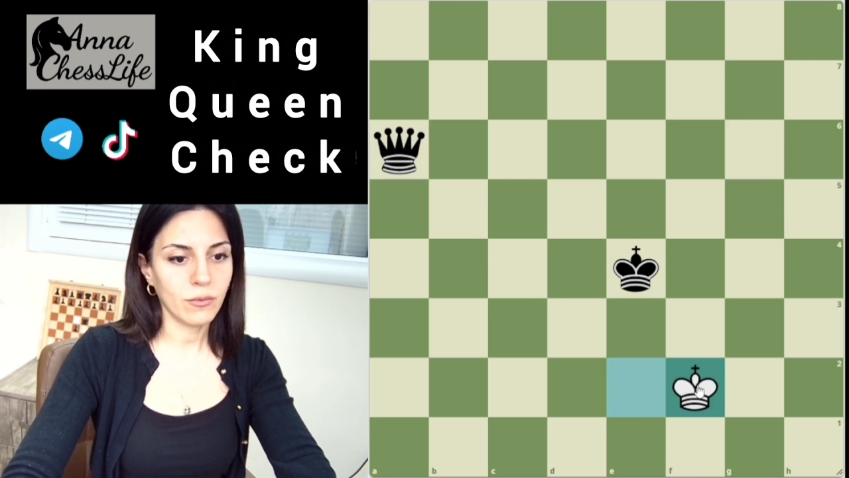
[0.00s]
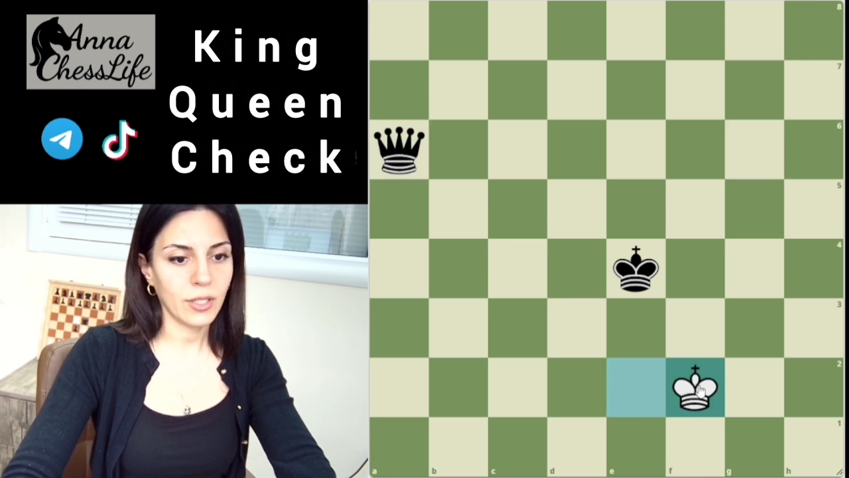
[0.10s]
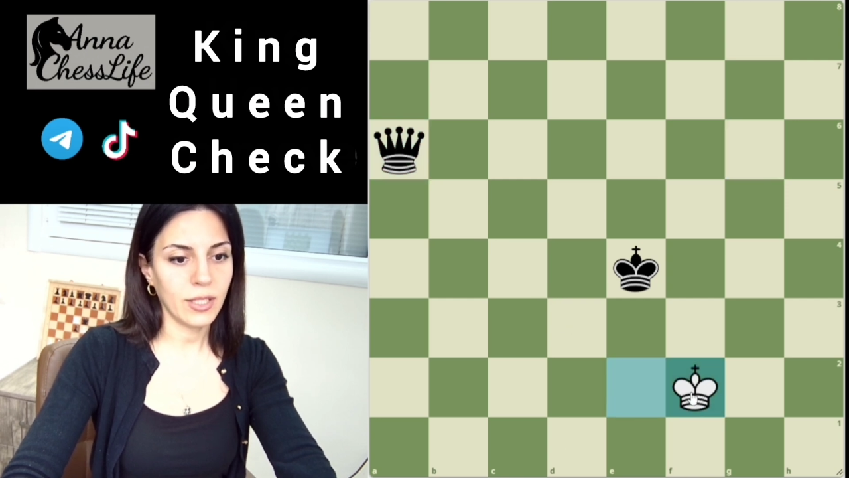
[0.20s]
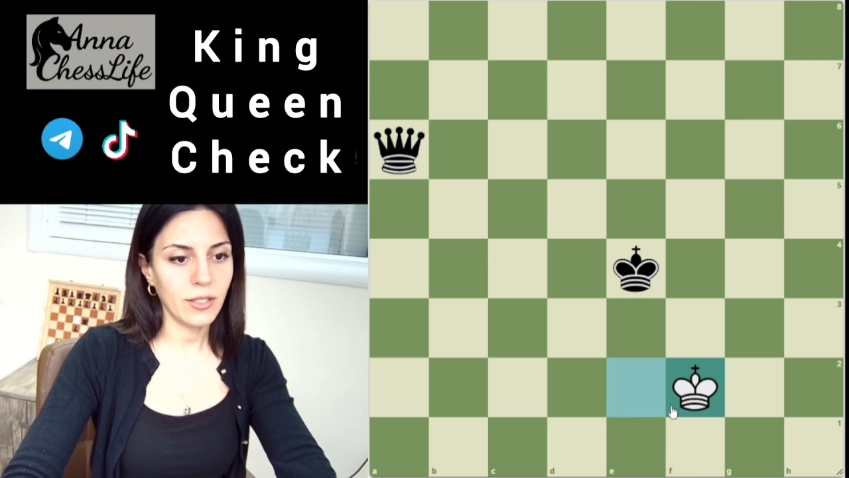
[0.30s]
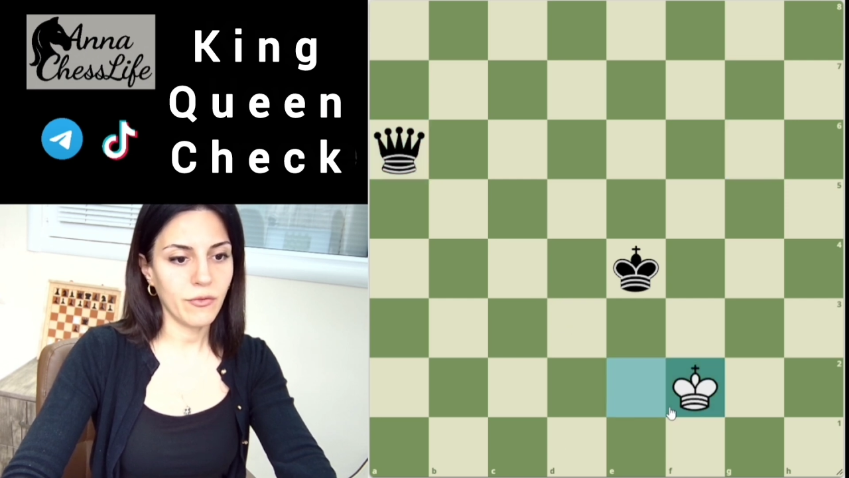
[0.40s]

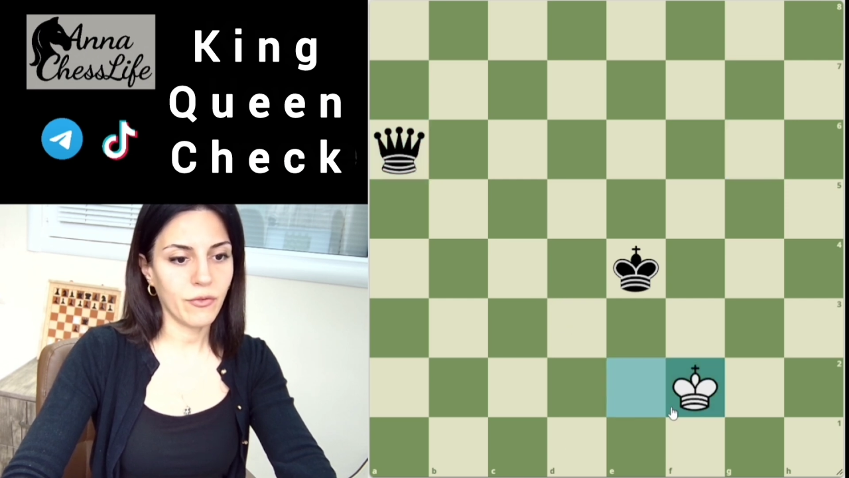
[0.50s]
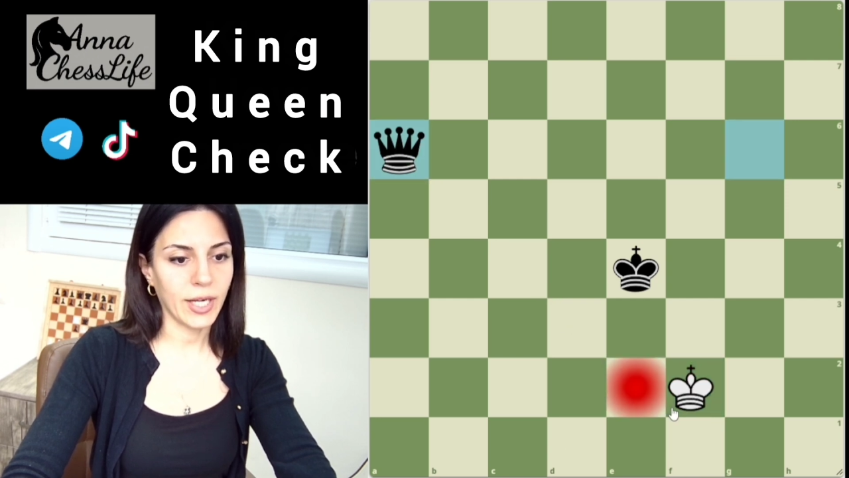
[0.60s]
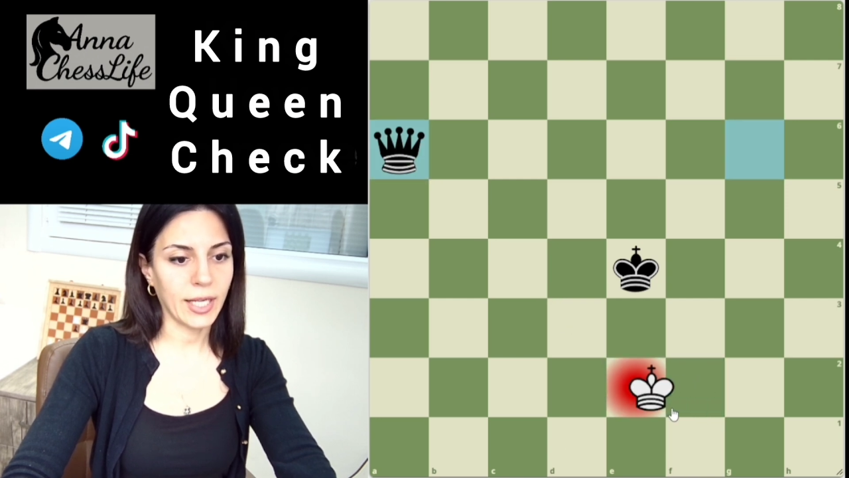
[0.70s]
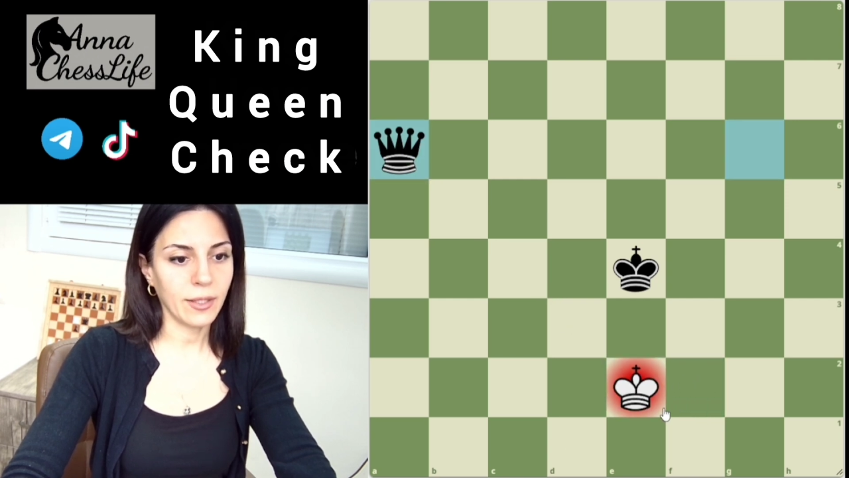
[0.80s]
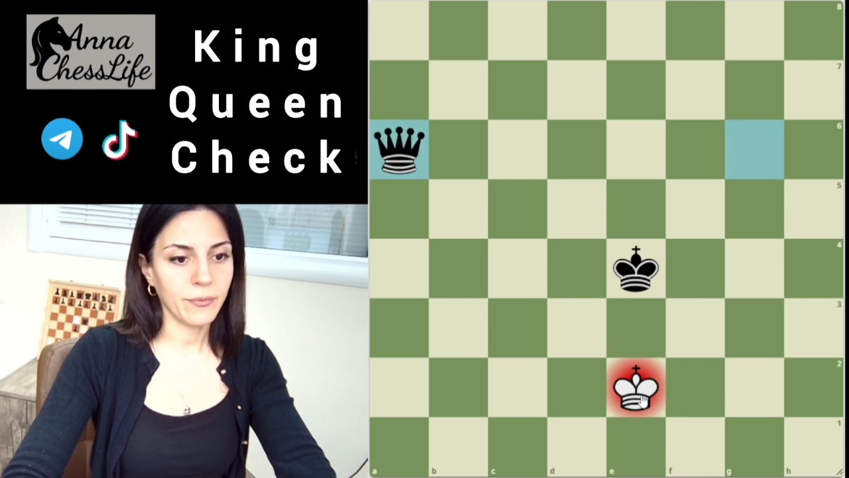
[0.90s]
it's
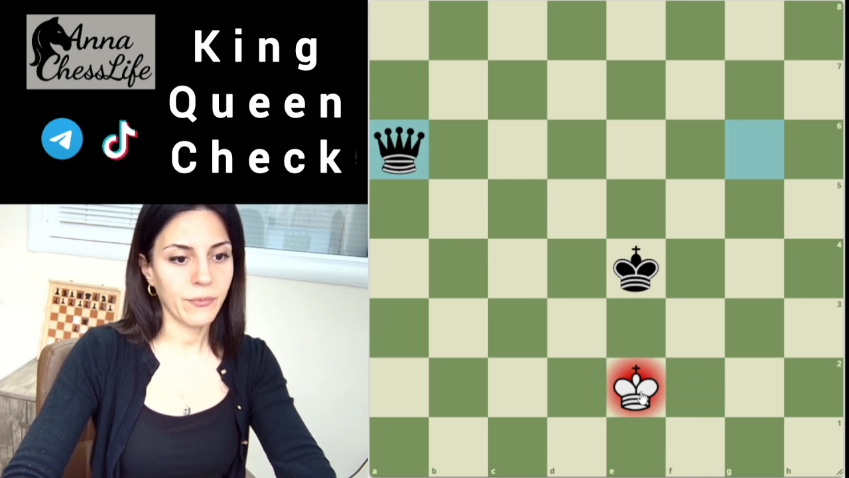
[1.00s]
free.